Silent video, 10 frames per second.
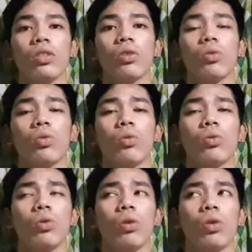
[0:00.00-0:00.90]

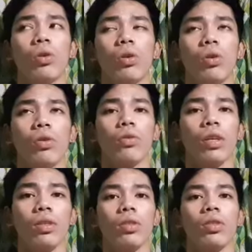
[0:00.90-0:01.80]
to
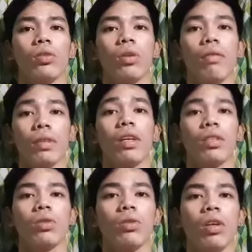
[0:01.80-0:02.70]

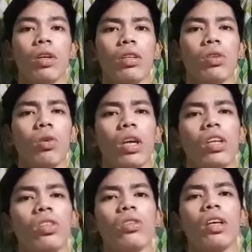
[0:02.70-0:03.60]
navigation. So
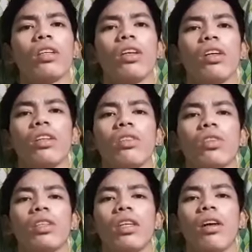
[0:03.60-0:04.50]
location and
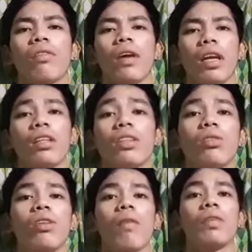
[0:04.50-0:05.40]
characteristic of aids
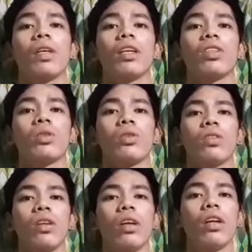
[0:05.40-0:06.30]
to
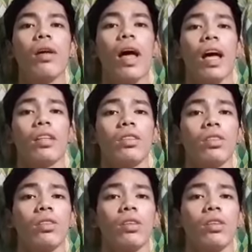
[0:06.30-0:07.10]
navigation and